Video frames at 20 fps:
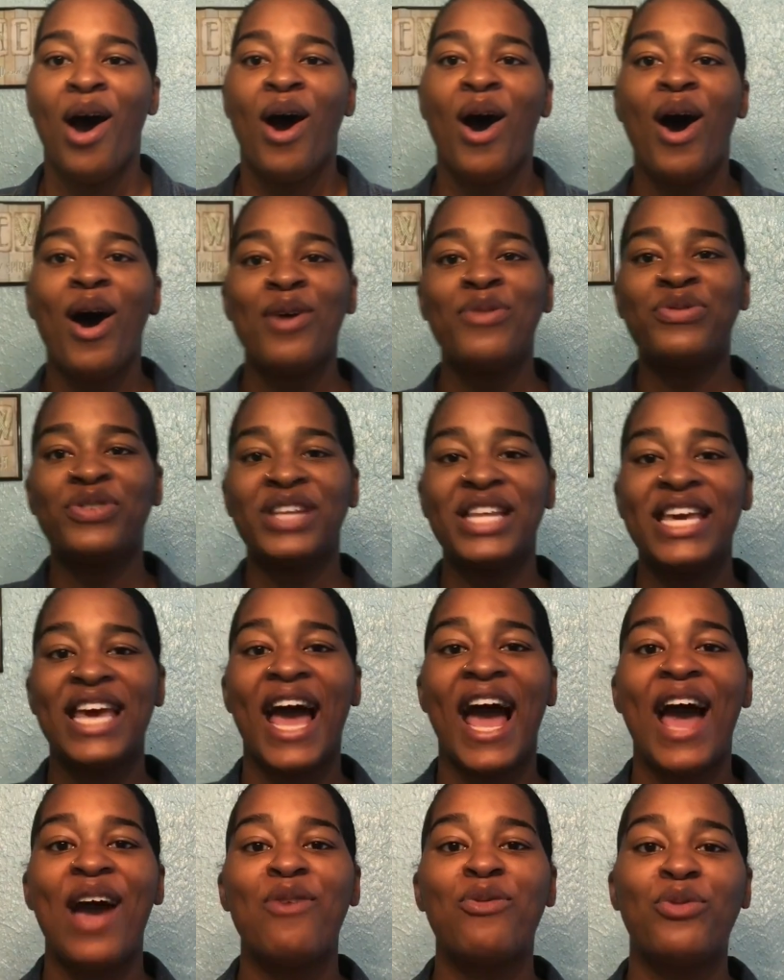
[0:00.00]
hopefully
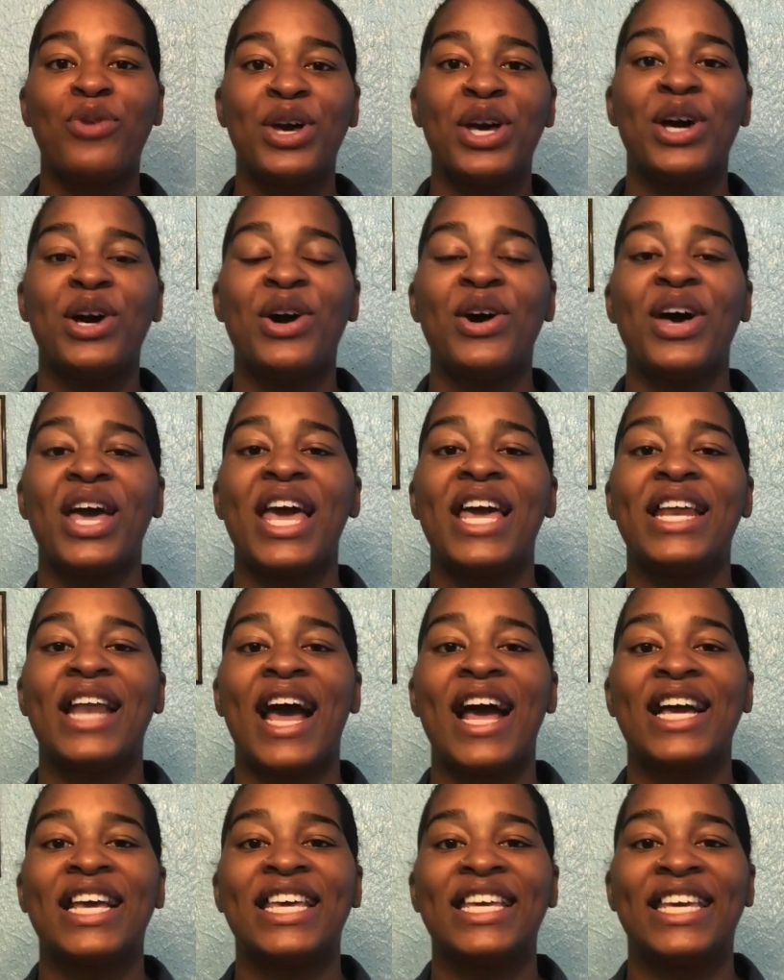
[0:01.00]
I will, and
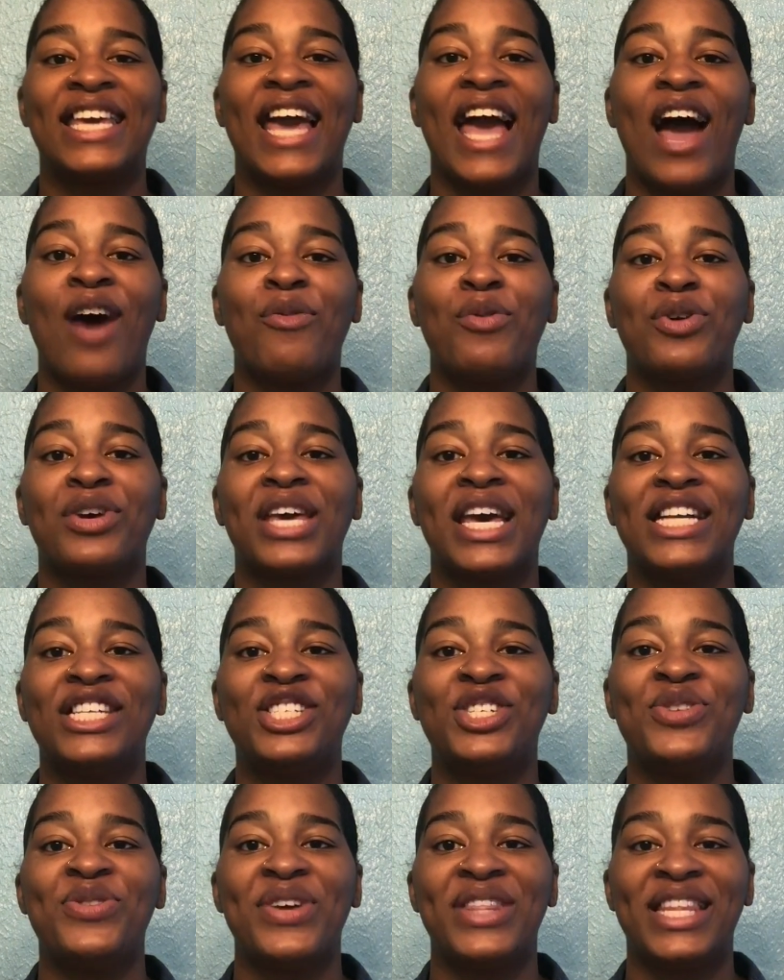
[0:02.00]
I will
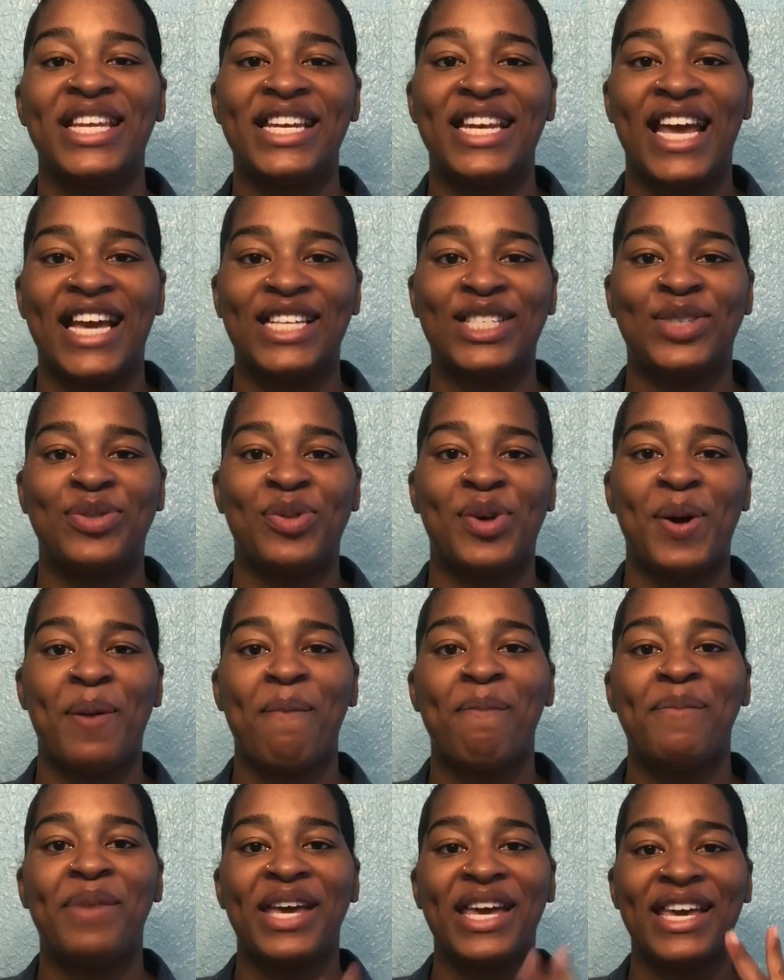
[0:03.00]
catch you in the next
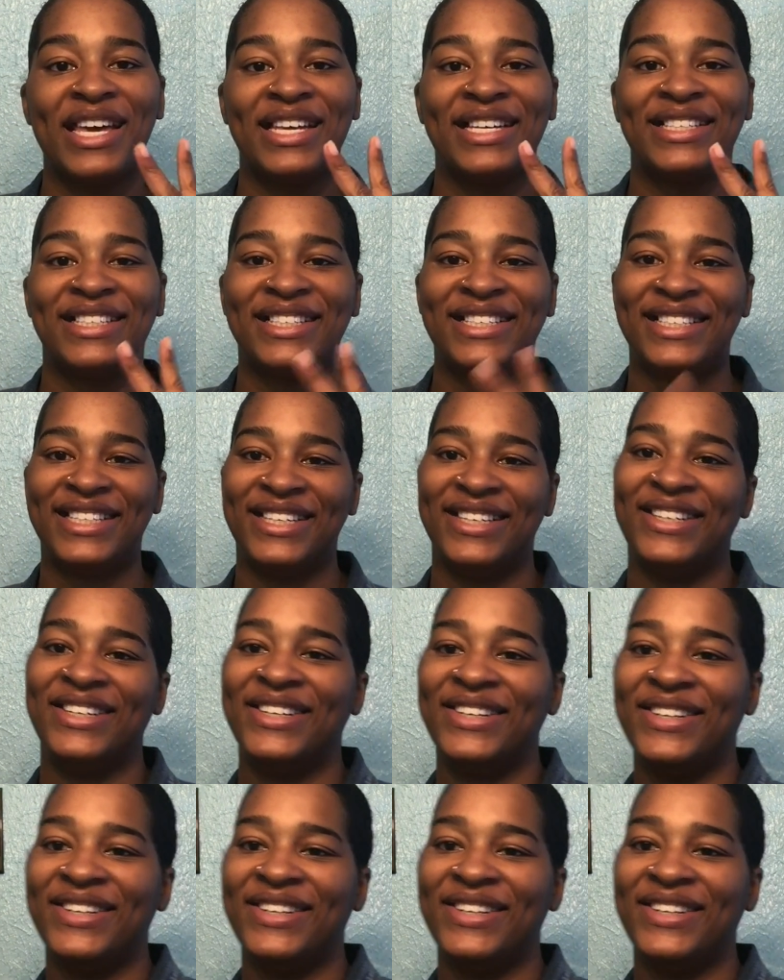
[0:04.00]
one. Peace.